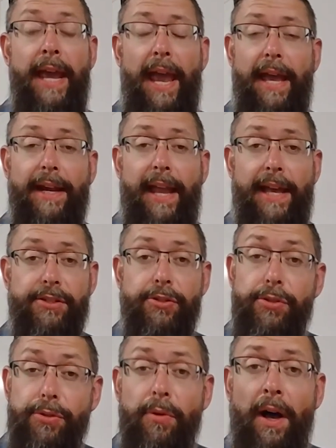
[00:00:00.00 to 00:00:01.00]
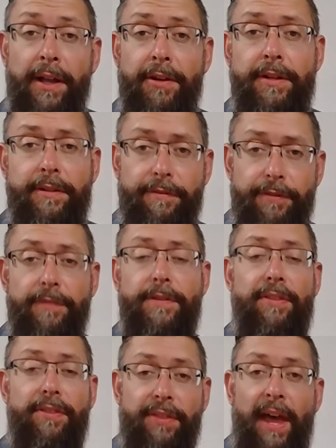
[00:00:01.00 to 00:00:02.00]
and it has
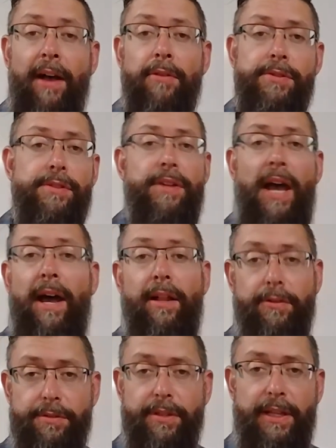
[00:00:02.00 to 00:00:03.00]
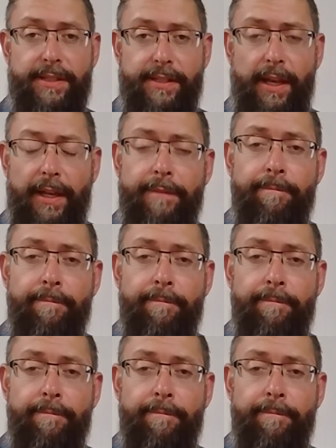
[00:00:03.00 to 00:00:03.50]
$250,000, let's say,